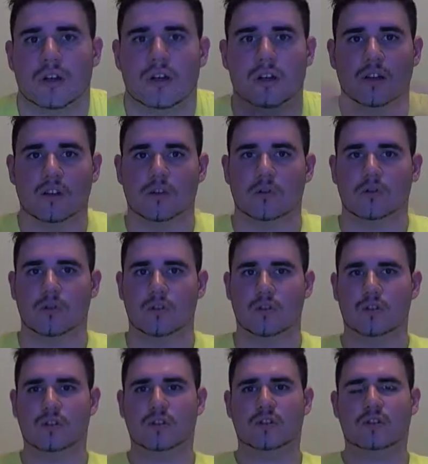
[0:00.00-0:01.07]
Hello
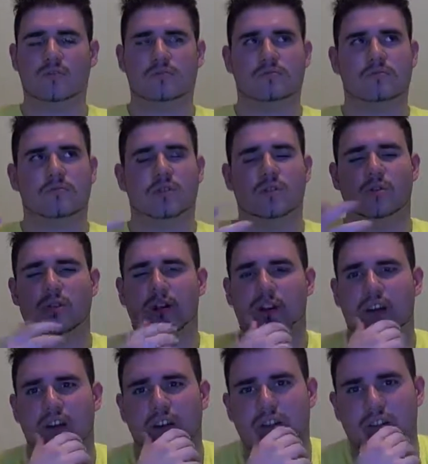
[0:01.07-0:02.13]
world. You know what,
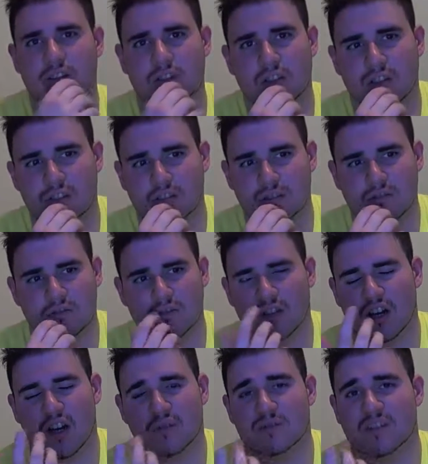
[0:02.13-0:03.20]
actually,
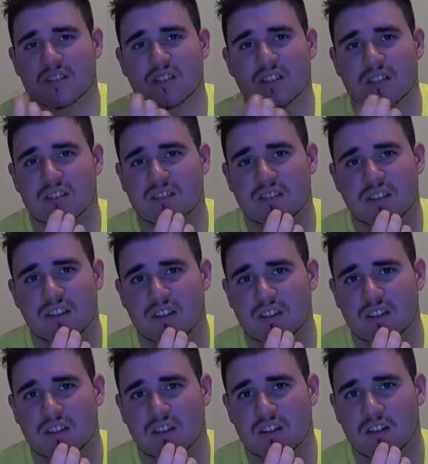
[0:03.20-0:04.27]
I'm sick of
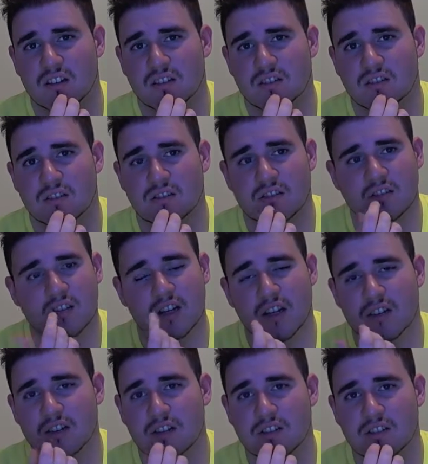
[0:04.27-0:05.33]
saying that. Today
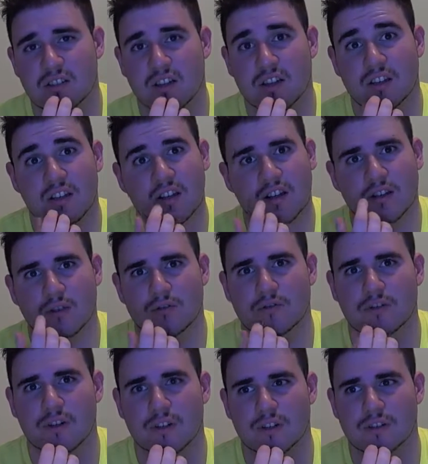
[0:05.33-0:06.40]
I'm going to say hello
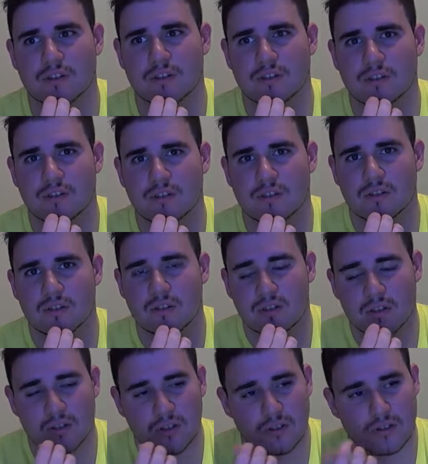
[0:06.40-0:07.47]
friends.
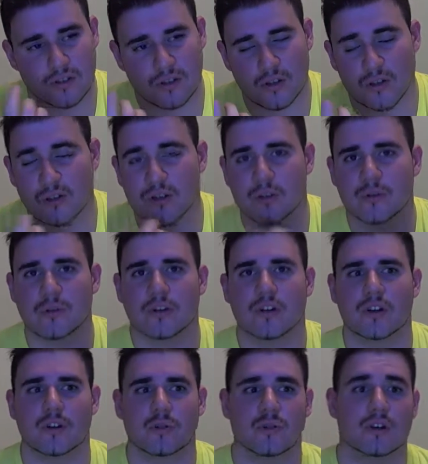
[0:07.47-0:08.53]
So here we
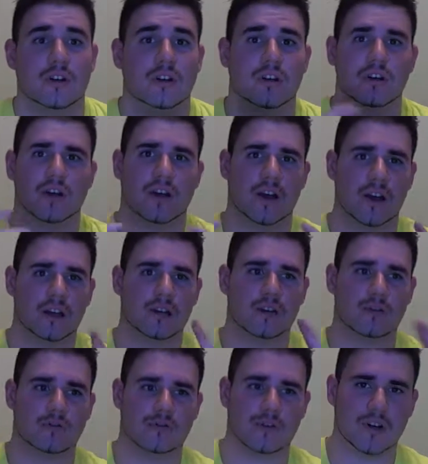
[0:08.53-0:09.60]
go.
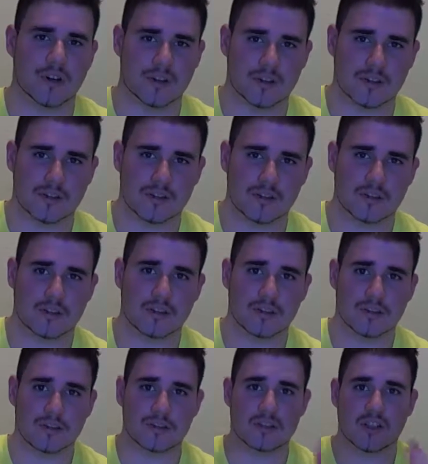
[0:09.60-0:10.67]
Hello friends.
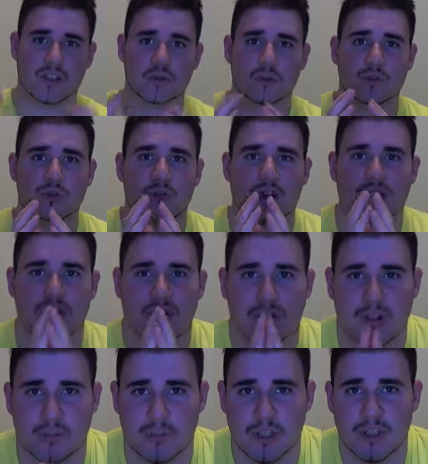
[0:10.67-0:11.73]
Because that's what you guys
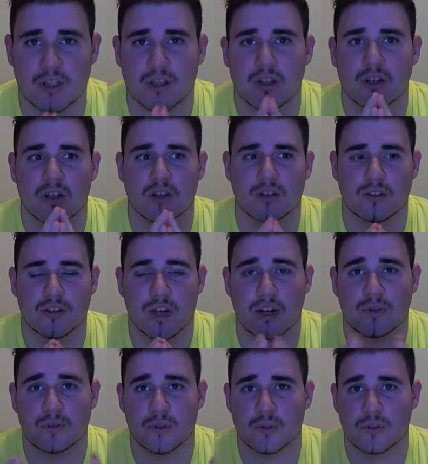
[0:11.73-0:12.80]
are to me. You're
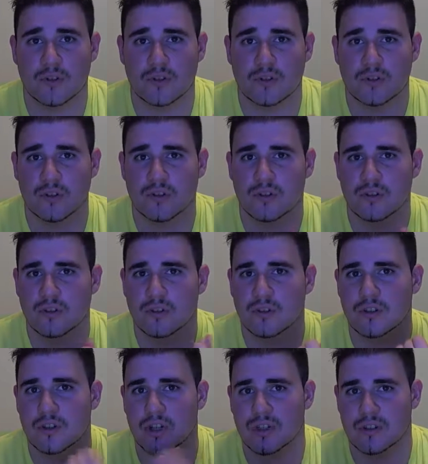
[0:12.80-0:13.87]
not viewers.
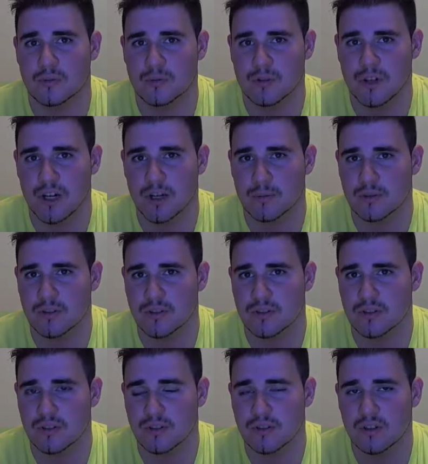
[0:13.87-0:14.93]
You're not
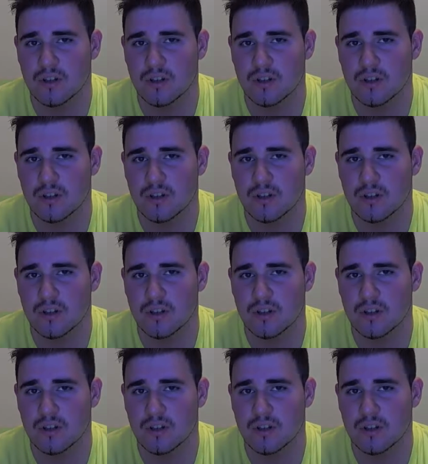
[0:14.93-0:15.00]
subscribers.